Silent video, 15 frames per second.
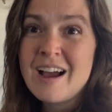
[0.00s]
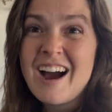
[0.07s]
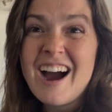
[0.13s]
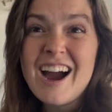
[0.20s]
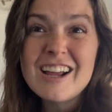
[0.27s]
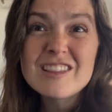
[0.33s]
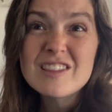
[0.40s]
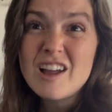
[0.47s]

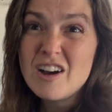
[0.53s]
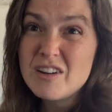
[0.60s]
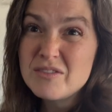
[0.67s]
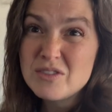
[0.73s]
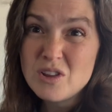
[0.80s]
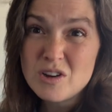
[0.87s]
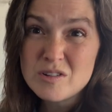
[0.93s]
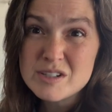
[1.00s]
I love
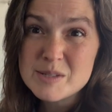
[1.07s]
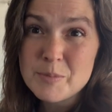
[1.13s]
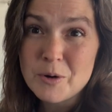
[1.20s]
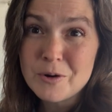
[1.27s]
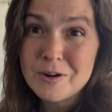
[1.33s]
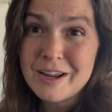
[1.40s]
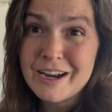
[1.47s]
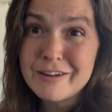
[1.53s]

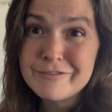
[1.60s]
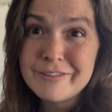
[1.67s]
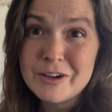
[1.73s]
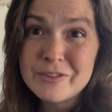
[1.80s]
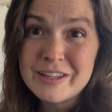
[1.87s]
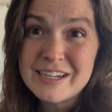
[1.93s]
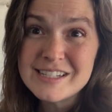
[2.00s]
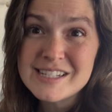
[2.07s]
larkspur, and I
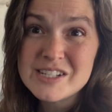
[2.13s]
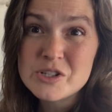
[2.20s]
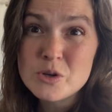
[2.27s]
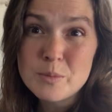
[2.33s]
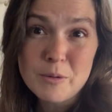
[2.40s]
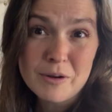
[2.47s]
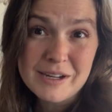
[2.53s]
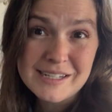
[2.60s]
found that it's
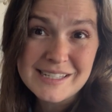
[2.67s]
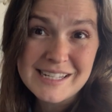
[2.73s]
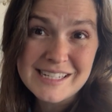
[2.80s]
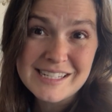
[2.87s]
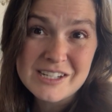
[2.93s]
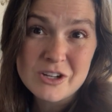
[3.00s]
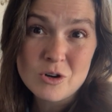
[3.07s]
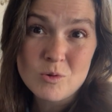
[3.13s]
super easy
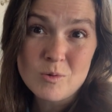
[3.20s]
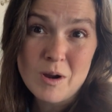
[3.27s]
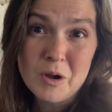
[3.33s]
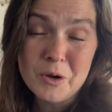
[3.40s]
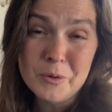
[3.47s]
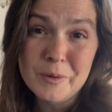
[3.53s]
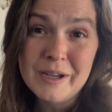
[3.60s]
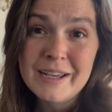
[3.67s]
to grow.